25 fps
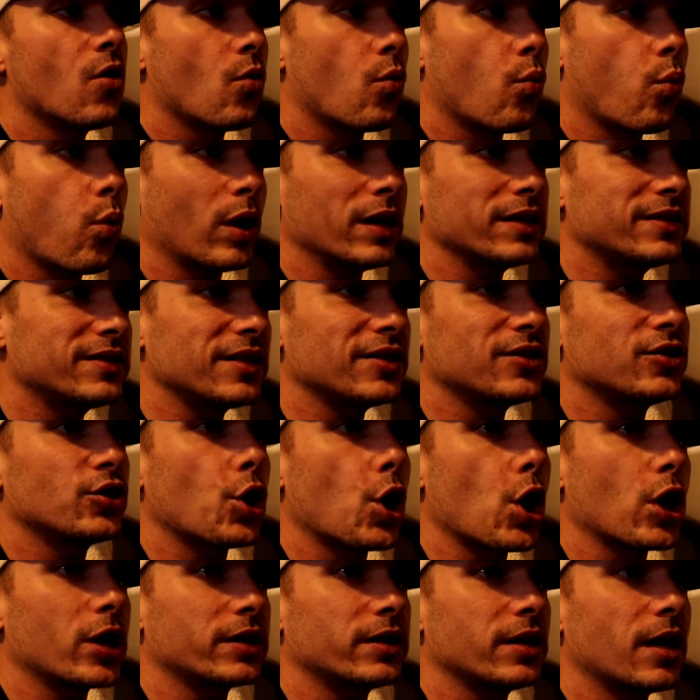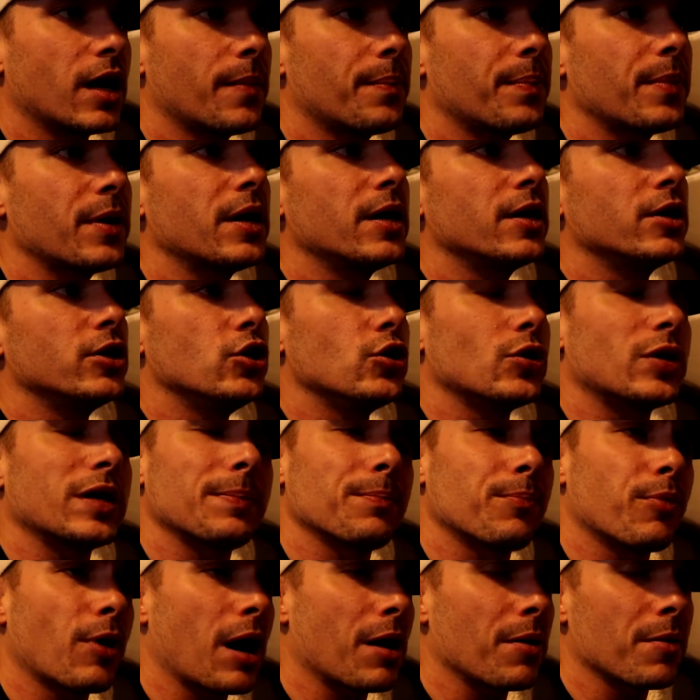Once it's hooked up, you
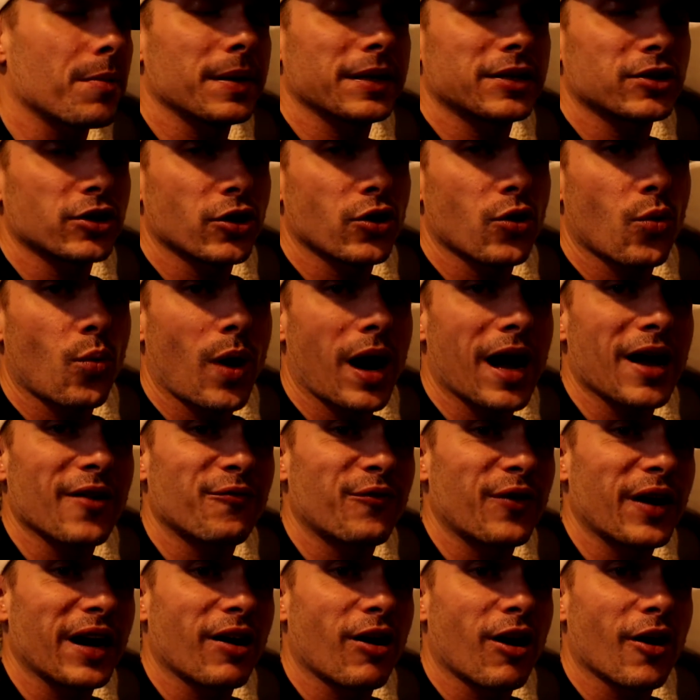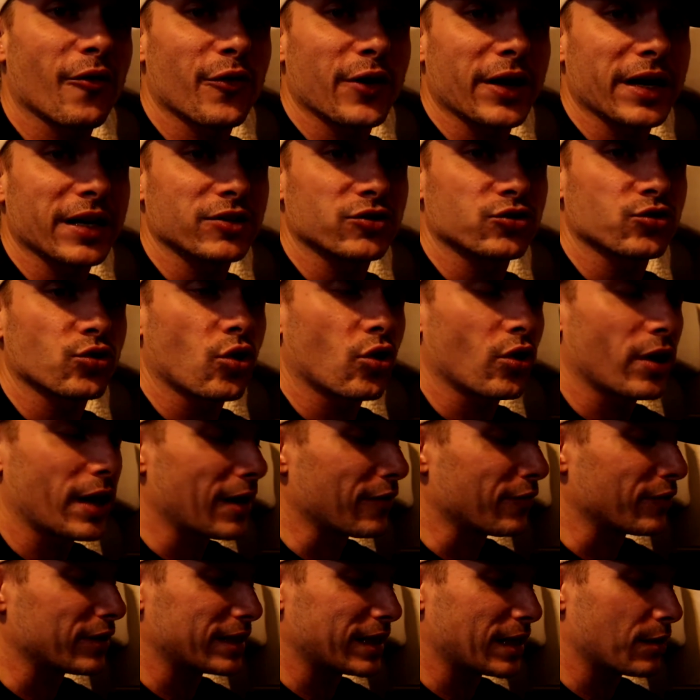can probably turn the Wi-Fi off and control
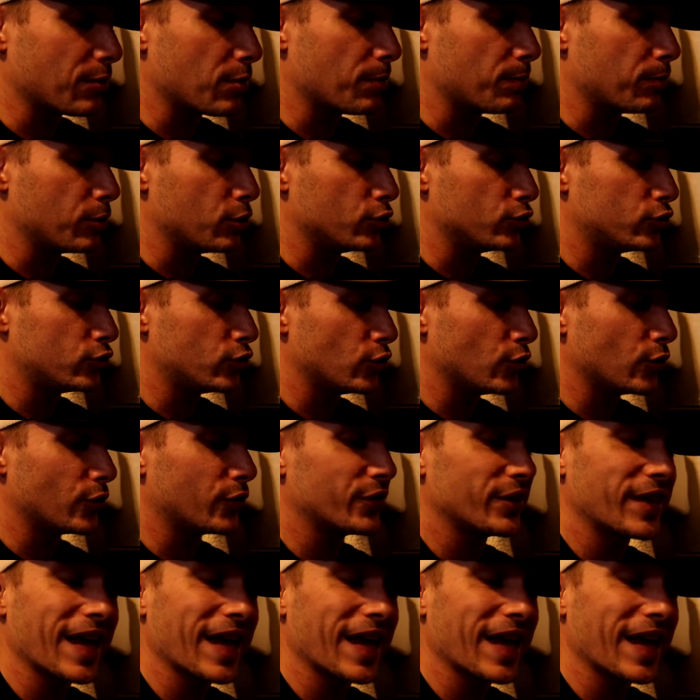everything with Bluetooth.